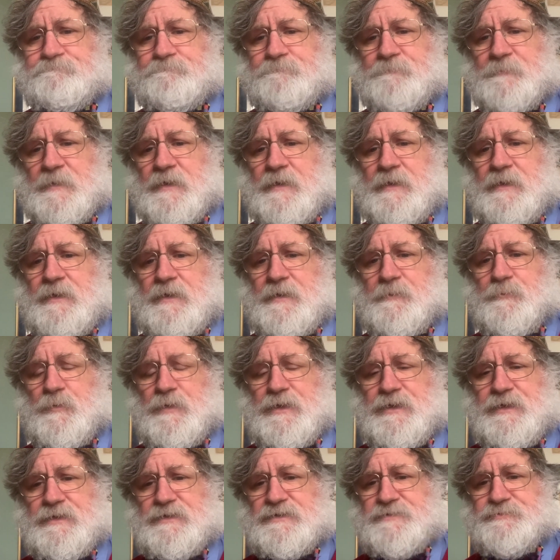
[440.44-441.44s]
And we
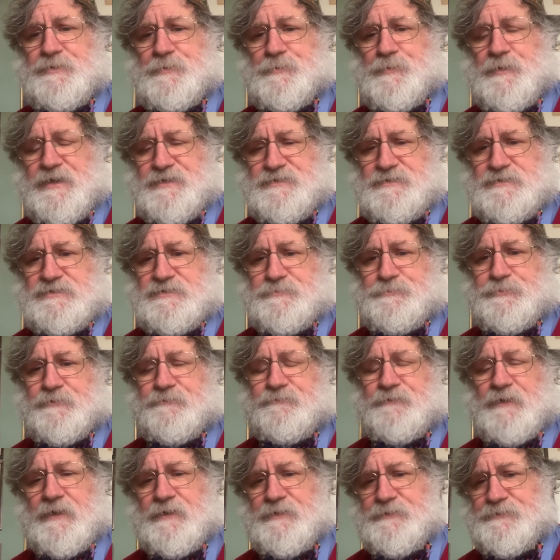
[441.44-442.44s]
need to be ready to
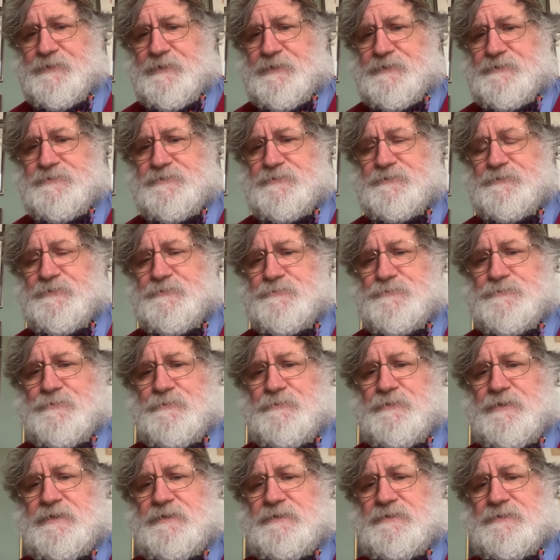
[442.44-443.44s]
provide that to those who
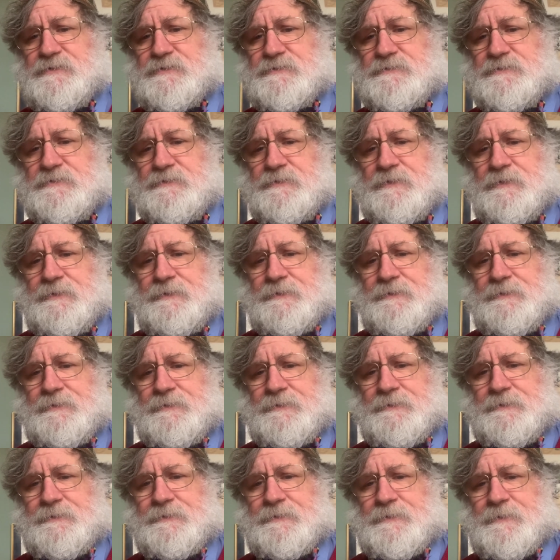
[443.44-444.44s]
need it.
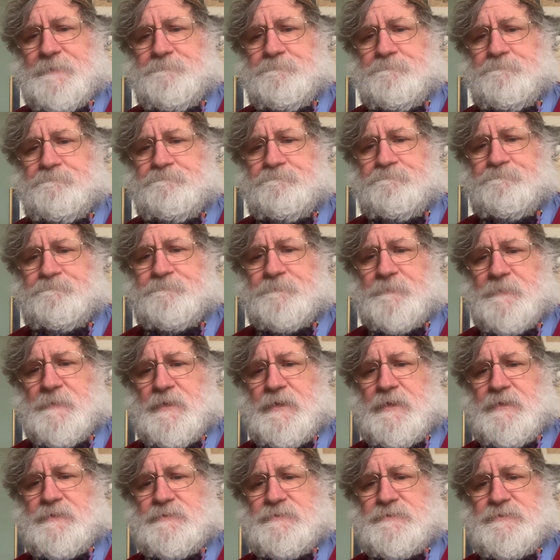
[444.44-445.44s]
And
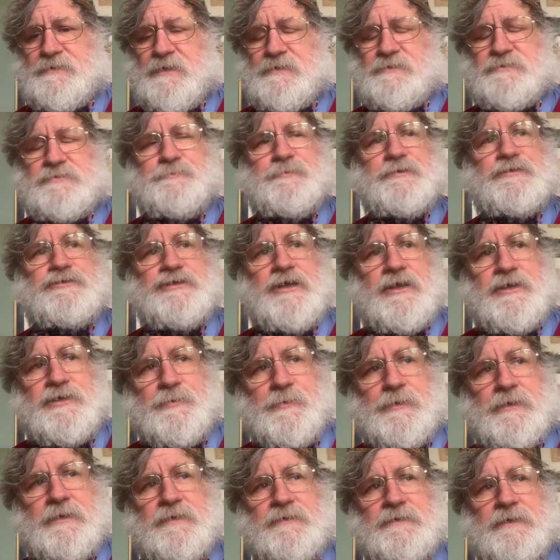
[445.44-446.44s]
to be
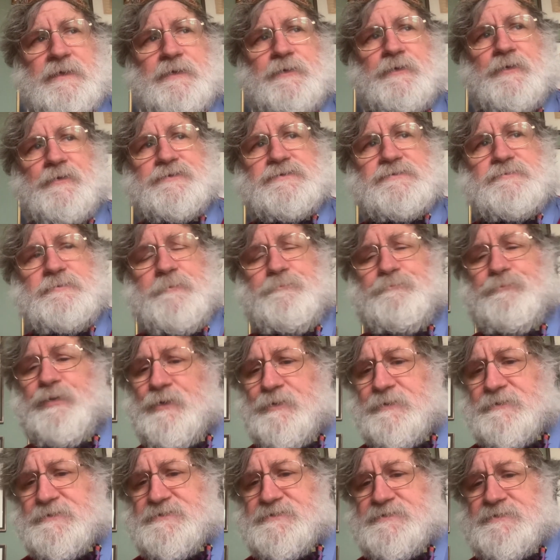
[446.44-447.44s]
genuinely there, not to be
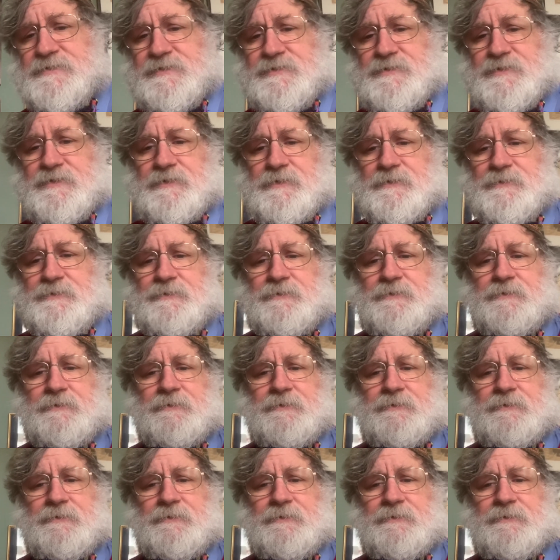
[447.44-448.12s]
box ticking.